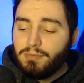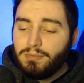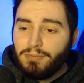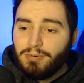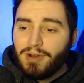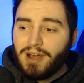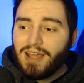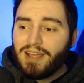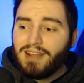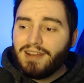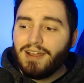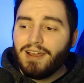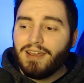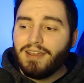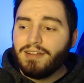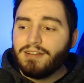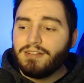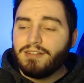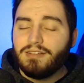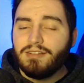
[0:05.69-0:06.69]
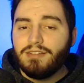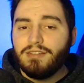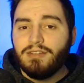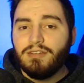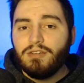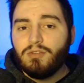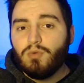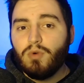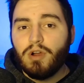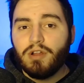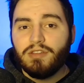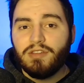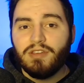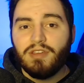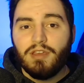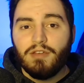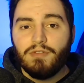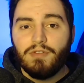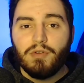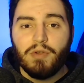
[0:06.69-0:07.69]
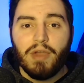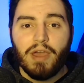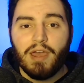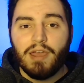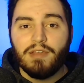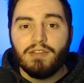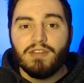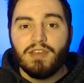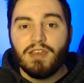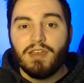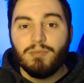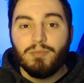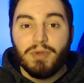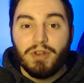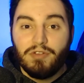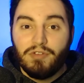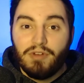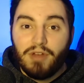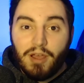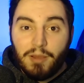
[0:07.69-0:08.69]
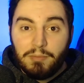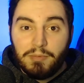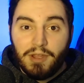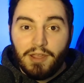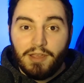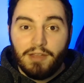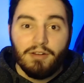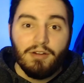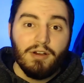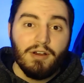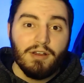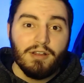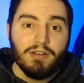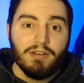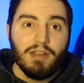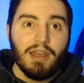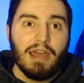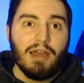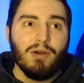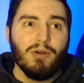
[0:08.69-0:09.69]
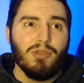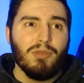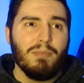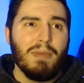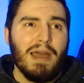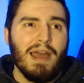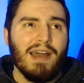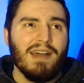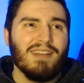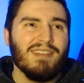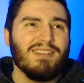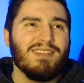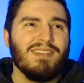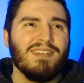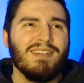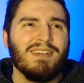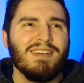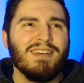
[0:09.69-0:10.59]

but I did want to give you guys a bit of an update on how the past